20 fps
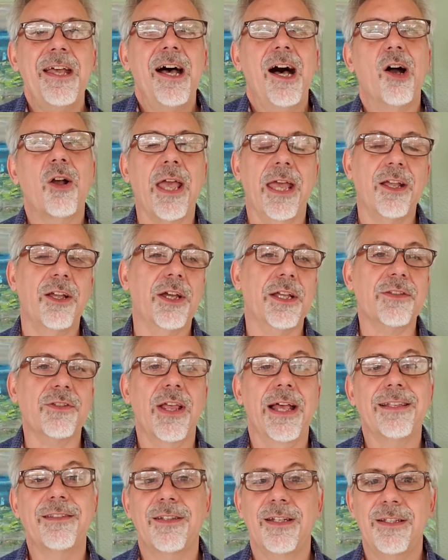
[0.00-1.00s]
Okay, good. So
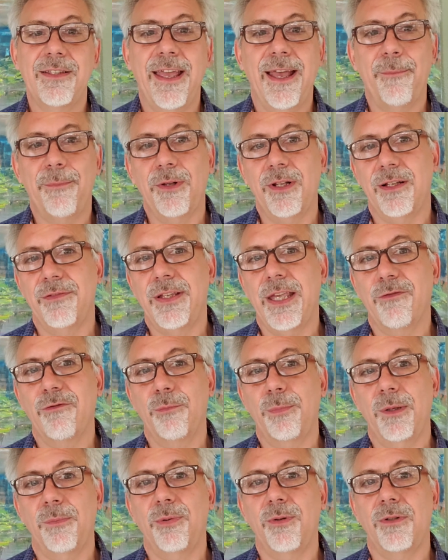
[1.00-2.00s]
that's an example of giving
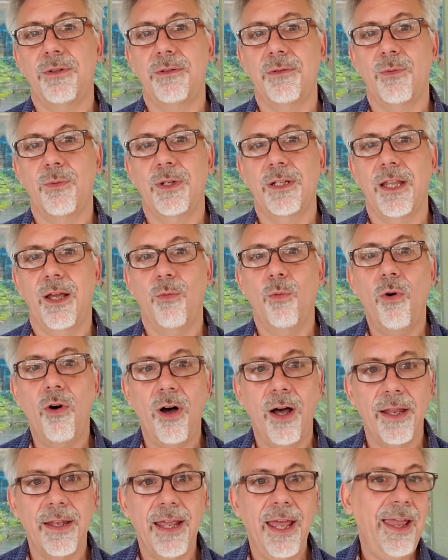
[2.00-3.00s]
people what they
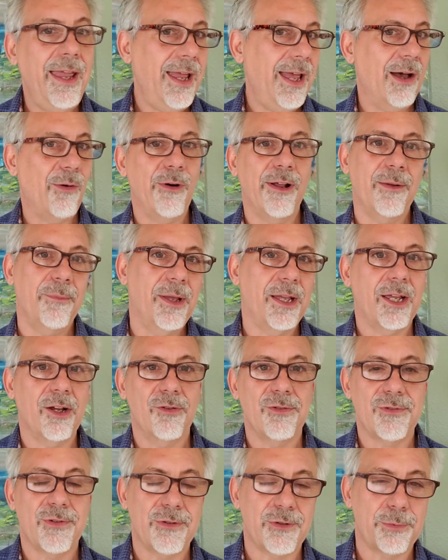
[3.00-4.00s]
want. Hey, I want to make
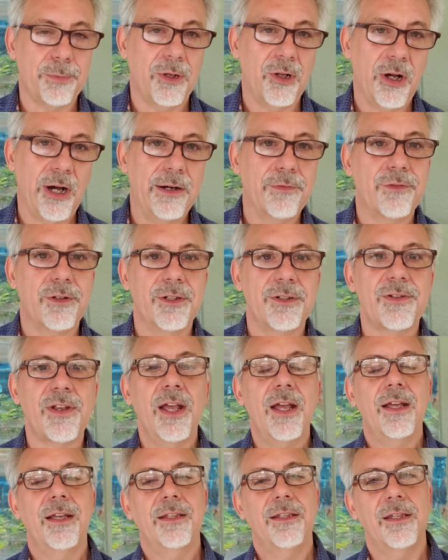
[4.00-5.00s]
irresistible offers.
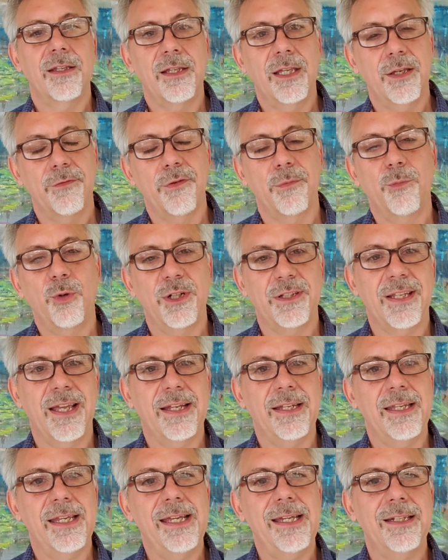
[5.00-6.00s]
You give them what they
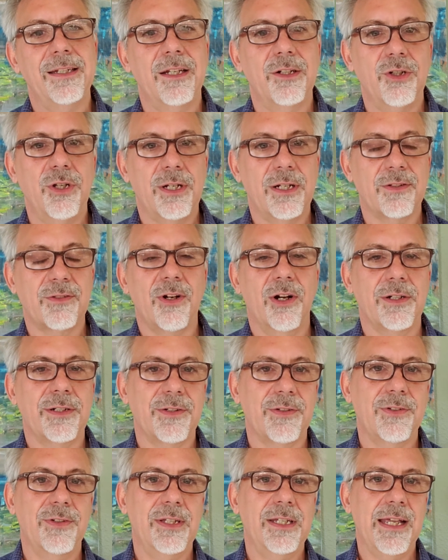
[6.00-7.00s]
need, and you can start to
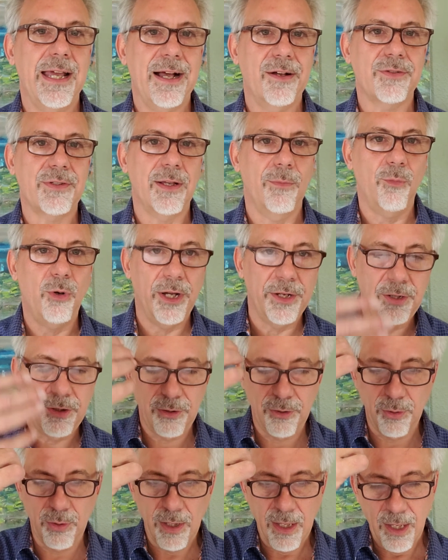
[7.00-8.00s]
see how someone
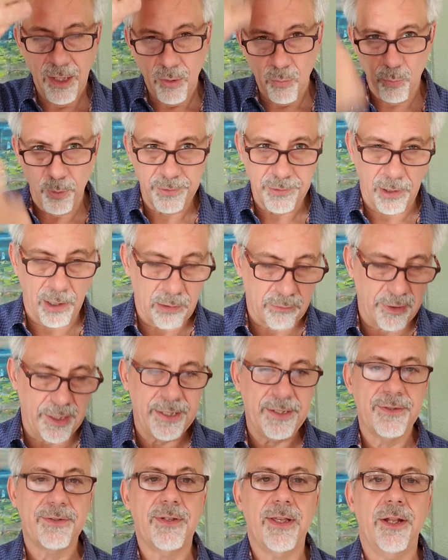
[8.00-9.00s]
who was
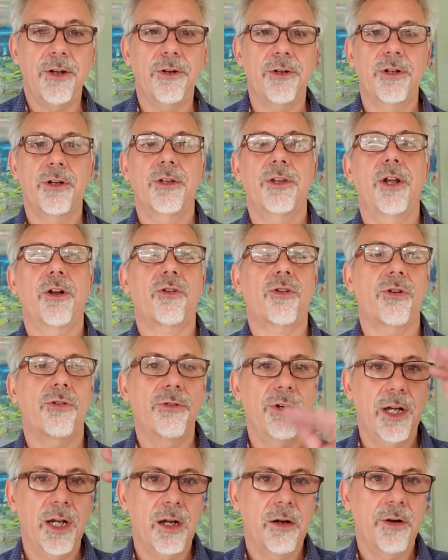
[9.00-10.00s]
already centered in their
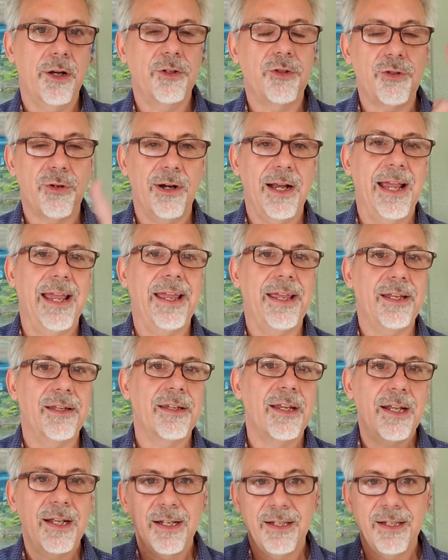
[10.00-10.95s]
career and trained,